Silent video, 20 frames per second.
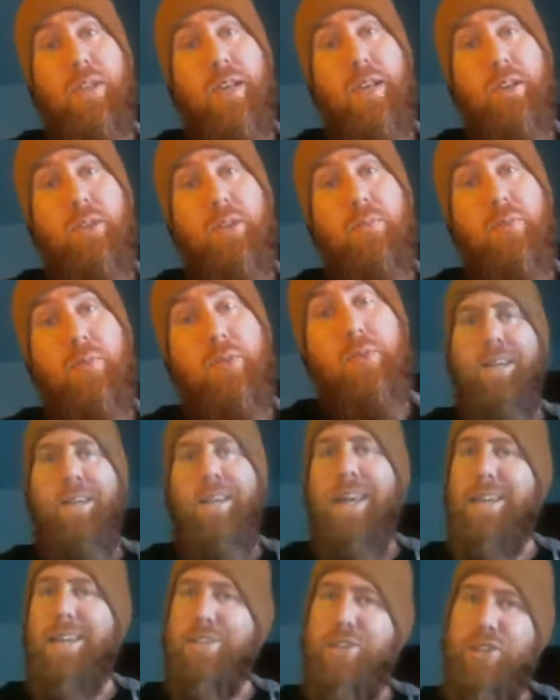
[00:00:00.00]
kingdoms.
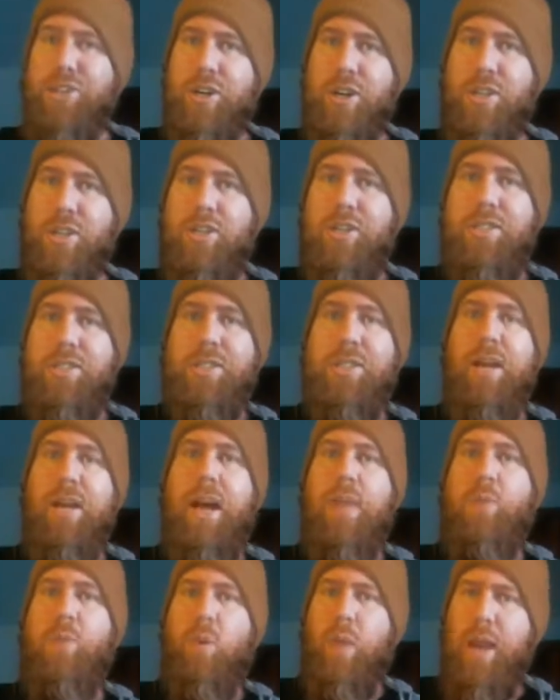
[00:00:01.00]
It's during this
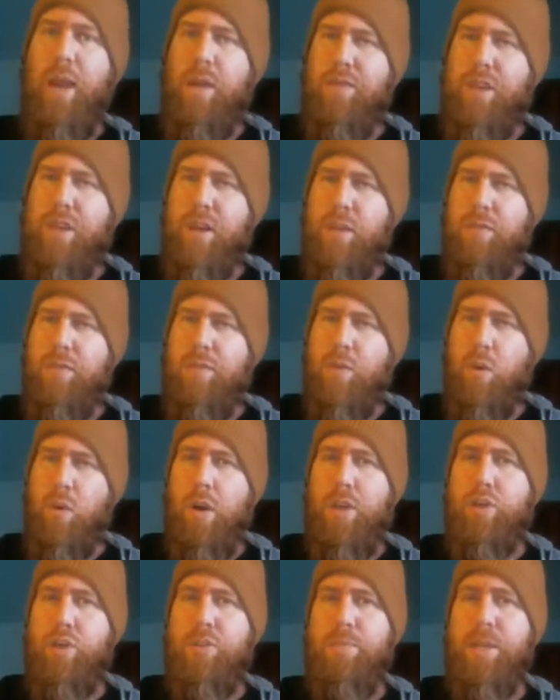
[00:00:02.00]
time, around the year
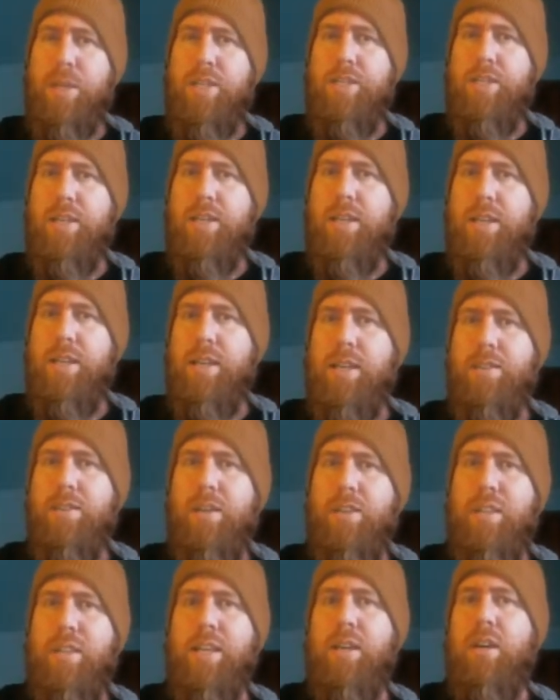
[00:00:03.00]
400 BCE,
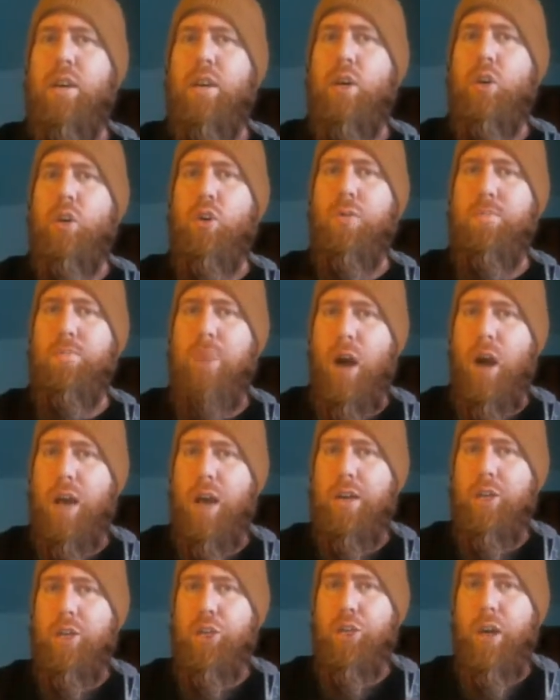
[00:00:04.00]
that the
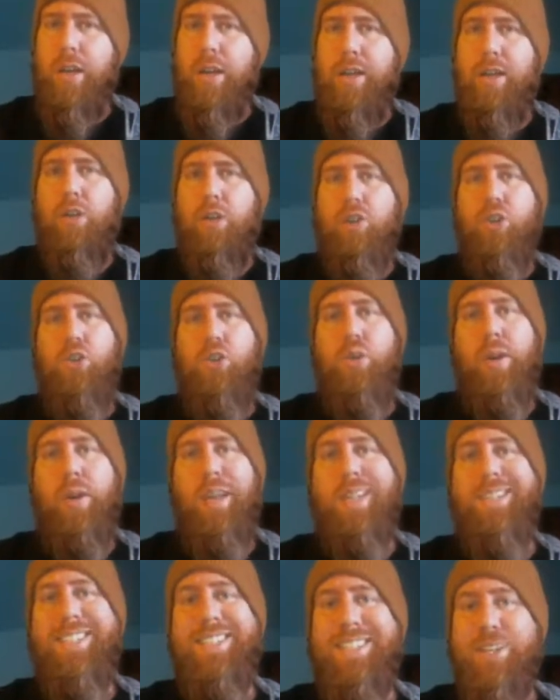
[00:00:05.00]
Upanishadic
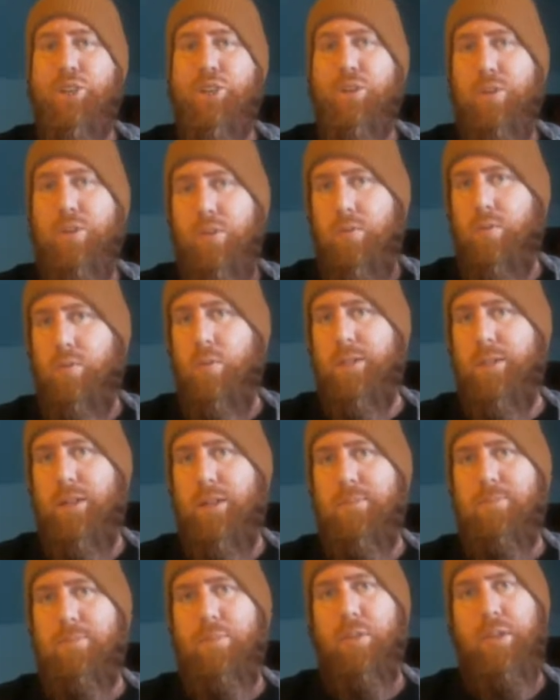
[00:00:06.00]
transition was
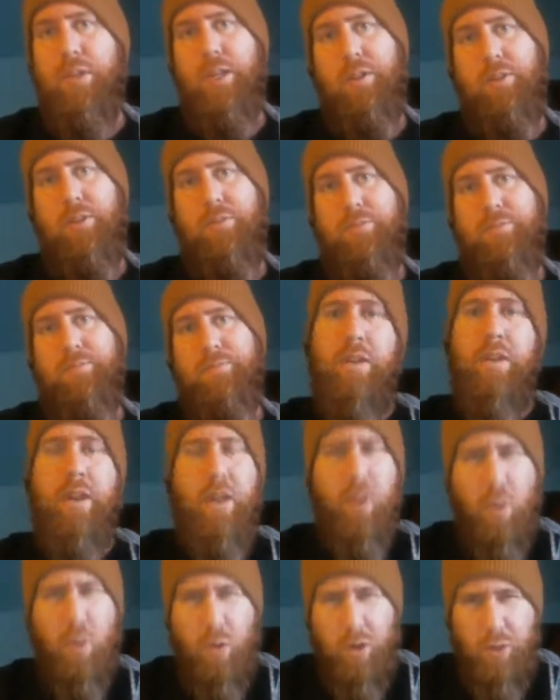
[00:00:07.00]
complete. In
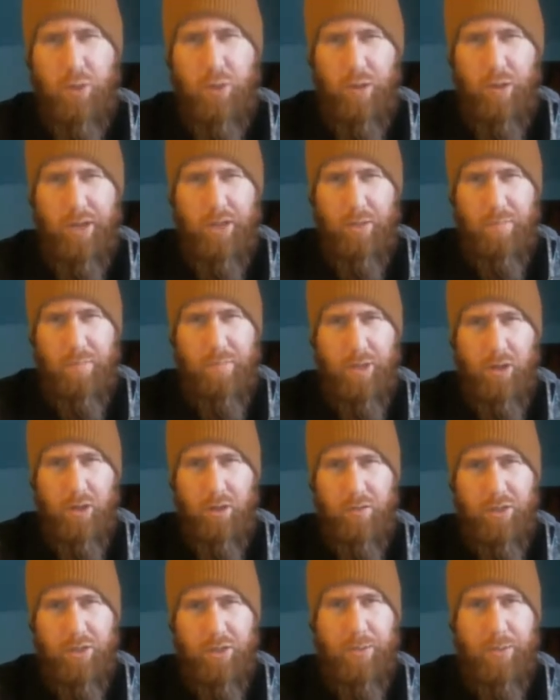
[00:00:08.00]
other words, right in the
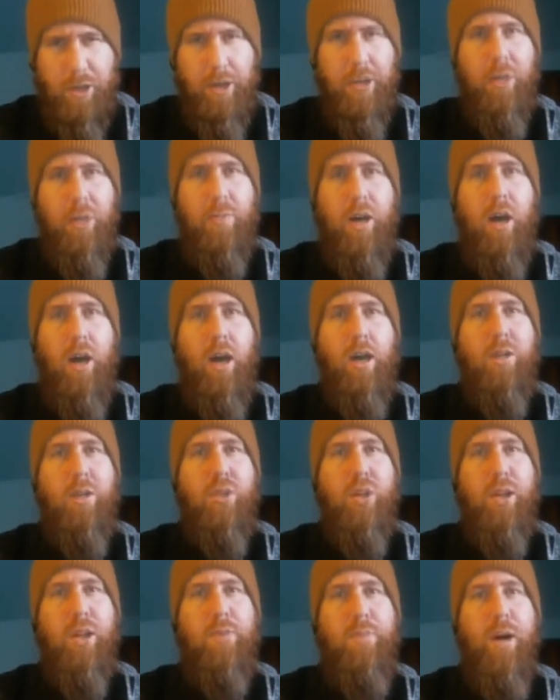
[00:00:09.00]
middle of this period of the
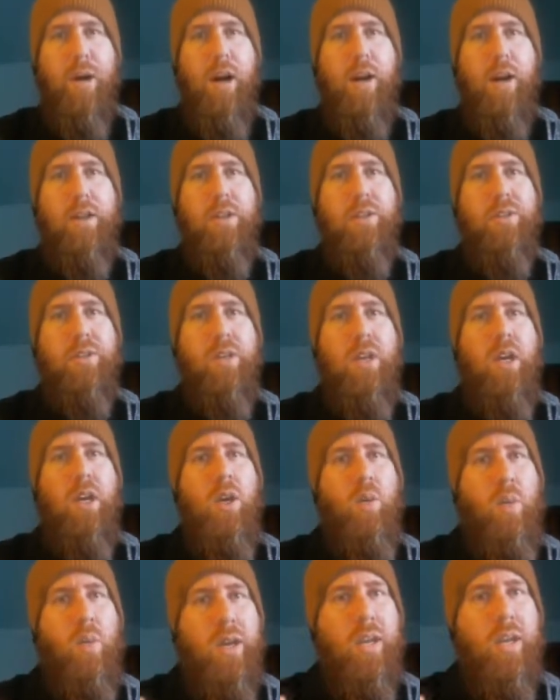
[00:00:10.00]
Mahajanapadas,
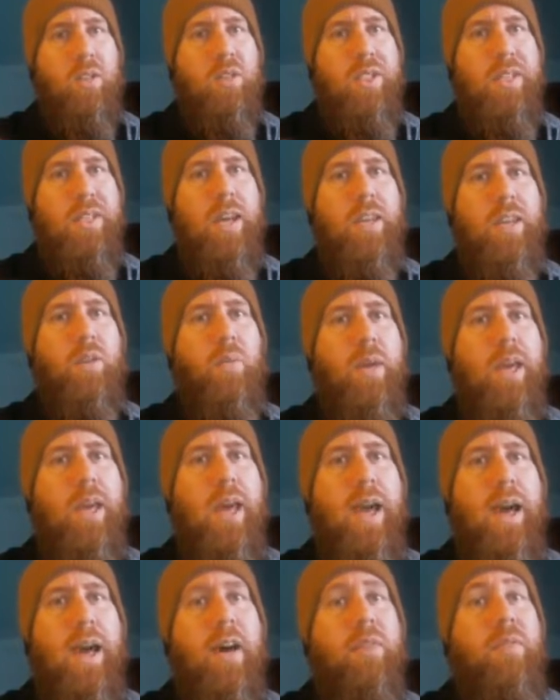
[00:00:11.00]
we can say that we
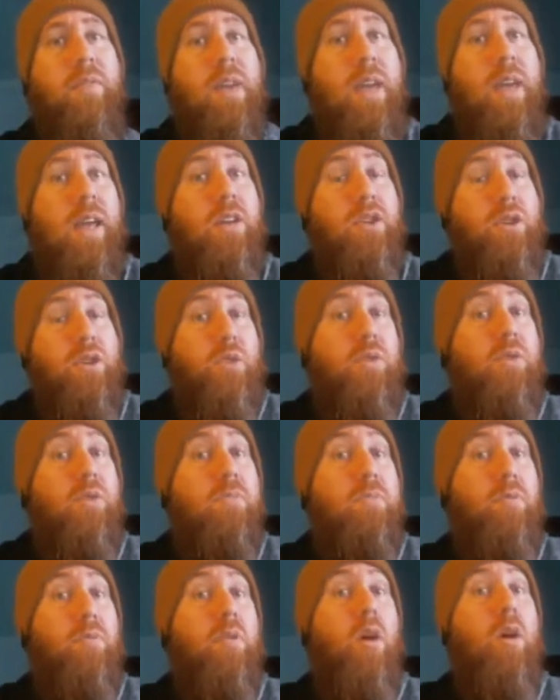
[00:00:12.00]
have a true
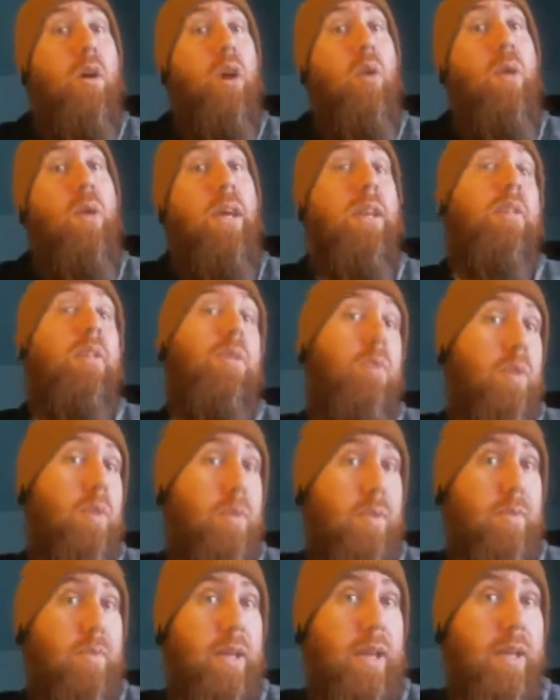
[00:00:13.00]

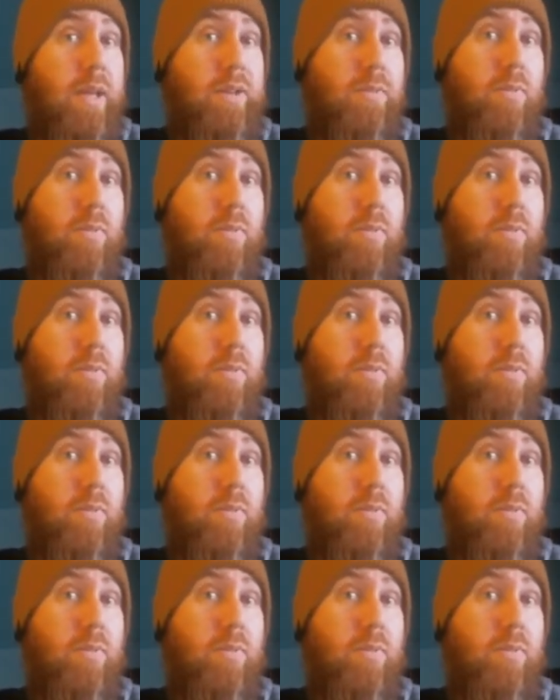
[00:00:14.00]
proto-Hinduism that has